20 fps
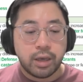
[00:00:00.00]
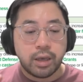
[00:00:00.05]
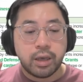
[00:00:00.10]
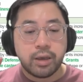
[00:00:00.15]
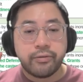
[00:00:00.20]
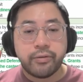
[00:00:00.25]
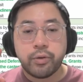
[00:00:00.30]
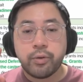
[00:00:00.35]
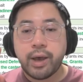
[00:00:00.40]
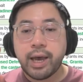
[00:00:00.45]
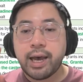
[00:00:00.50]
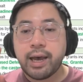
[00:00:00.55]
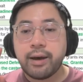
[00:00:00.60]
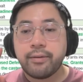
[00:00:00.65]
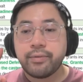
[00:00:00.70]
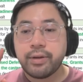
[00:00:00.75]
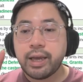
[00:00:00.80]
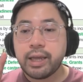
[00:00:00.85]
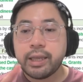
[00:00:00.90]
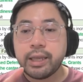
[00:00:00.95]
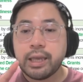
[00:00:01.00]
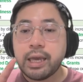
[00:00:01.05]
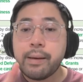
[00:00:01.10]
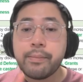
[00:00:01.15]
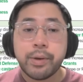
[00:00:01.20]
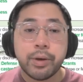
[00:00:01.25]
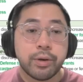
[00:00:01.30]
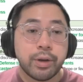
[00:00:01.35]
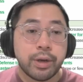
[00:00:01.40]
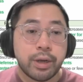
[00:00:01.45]
If you have any
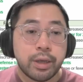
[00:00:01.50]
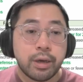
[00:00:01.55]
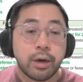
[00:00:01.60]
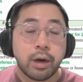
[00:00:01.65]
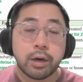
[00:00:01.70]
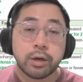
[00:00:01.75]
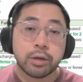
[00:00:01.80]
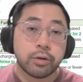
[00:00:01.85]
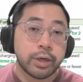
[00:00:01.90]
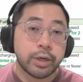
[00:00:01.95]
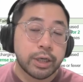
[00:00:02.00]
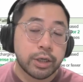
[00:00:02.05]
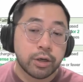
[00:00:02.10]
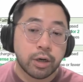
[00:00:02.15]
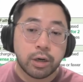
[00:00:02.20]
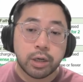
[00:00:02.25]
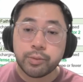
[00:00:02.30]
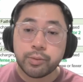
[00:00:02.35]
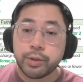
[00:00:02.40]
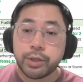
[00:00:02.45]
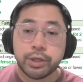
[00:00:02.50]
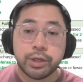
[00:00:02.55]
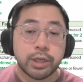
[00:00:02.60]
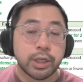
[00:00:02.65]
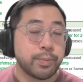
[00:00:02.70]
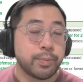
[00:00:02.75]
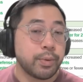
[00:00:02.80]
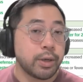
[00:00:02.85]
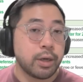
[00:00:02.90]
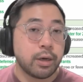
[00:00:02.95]
immunity on Green Charles, which you can
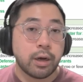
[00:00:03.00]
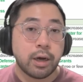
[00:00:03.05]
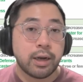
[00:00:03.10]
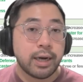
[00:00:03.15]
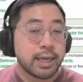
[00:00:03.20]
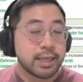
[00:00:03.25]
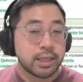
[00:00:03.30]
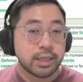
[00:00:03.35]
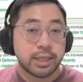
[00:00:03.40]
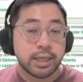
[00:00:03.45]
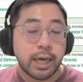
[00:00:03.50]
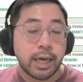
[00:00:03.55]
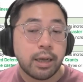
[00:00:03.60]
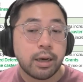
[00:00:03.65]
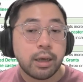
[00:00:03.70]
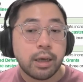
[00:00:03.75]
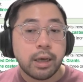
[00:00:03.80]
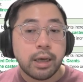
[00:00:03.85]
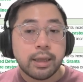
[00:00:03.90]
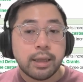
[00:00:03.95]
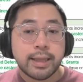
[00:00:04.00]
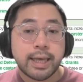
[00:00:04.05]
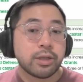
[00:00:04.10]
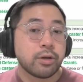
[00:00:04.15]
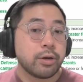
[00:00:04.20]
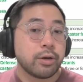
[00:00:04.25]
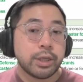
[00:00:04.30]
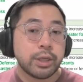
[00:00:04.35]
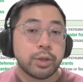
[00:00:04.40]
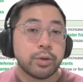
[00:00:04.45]
just put it on as a set,
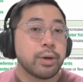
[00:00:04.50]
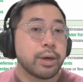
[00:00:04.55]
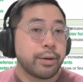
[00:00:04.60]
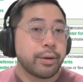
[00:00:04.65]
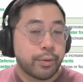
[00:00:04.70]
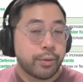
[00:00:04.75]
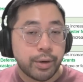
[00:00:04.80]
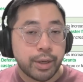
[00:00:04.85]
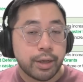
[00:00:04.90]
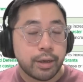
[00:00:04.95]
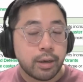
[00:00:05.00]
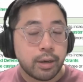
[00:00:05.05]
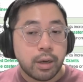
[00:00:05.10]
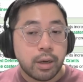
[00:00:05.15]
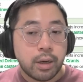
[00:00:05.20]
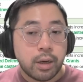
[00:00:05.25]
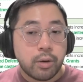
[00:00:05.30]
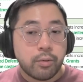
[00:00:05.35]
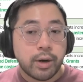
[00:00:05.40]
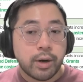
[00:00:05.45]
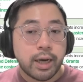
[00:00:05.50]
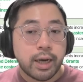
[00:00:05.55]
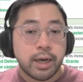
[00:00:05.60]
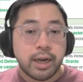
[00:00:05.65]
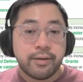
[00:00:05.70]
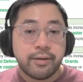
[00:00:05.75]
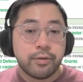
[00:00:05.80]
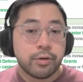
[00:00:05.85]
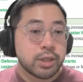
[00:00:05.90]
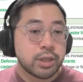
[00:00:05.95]
that's already 2 out of 3,
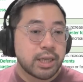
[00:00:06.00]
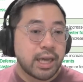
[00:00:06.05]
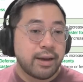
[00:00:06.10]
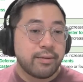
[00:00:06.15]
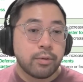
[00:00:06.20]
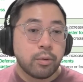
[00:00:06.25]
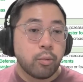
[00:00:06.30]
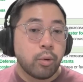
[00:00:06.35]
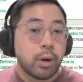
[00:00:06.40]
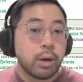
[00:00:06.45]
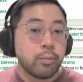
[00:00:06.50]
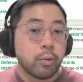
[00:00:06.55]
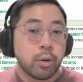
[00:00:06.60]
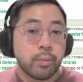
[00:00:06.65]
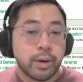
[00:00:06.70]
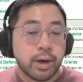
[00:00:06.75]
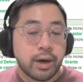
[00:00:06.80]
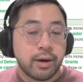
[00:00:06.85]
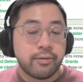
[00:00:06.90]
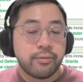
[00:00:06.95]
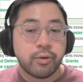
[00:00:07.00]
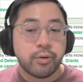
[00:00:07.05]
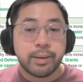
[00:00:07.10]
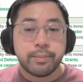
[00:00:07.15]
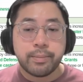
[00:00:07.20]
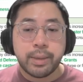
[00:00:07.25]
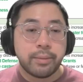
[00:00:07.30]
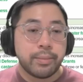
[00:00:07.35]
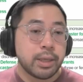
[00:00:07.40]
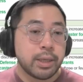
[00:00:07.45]
right? If you just have one more buff,
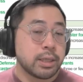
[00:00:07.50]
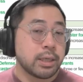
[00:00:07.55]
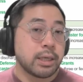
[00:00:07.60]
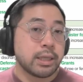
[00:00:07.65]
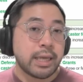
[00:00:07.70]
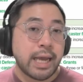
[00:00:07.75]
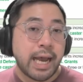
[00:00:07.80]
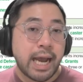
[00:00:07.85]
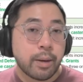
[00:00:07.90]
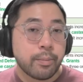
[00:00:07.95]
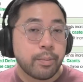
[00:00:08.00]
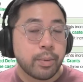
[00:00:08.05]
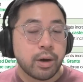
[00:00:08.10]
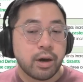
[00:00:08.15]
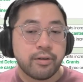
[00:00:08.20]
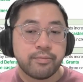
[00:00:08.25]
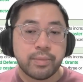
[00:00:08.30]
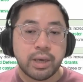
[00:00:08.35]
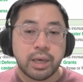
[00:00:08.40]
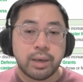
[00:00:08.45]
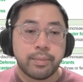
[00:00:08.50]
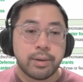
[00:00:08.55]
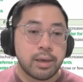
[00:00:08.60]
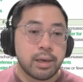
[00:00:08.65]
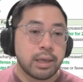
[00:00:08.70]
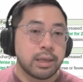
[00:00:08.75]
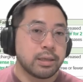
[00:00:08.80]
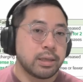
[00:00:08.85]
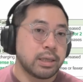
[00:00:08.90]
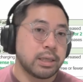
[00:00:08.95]
wait, maybe it's an attack buff,
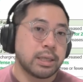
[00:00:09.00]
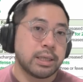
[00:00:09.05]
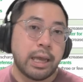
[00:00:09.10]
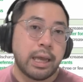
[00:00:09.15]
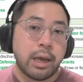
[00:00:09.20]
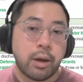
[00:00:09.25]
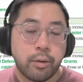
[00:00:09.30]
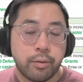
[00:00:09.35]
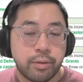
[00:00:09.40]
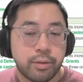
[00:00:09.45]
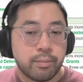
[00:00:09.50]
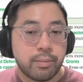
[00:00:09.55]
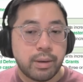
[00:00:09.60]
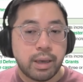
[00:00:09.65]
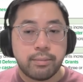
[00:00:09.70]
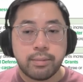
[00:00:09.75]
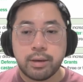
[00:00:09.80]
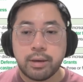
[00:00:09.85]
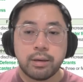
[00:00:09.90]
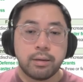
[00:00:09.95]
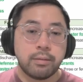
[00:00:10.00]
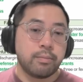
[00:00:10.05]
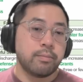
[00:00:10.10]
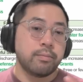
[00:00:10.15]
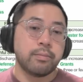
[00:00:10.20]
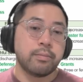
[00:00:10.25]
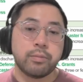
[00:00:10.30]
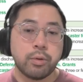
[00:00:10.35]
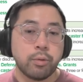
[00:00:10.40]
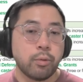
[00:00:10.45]
maybe it's a stealth, maybe
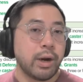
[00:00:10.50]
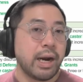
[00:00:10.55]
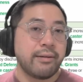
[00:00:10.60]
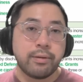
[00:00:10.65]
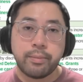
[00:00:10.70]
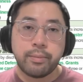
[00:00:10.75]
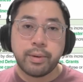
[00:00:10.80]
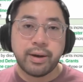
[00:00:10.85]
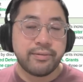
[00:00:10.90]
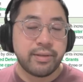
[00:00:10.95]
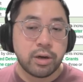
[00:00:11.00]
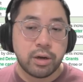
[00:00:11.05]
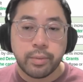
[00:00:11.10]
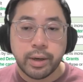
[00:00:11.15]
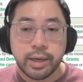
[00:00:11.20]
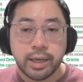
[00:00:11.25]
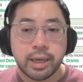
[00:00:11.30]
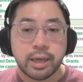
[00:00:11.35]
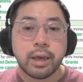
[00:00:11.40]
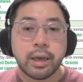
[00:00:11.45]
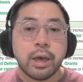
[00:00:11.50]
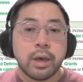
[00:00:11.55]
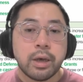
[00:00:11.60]
whatever buff that you're bringing,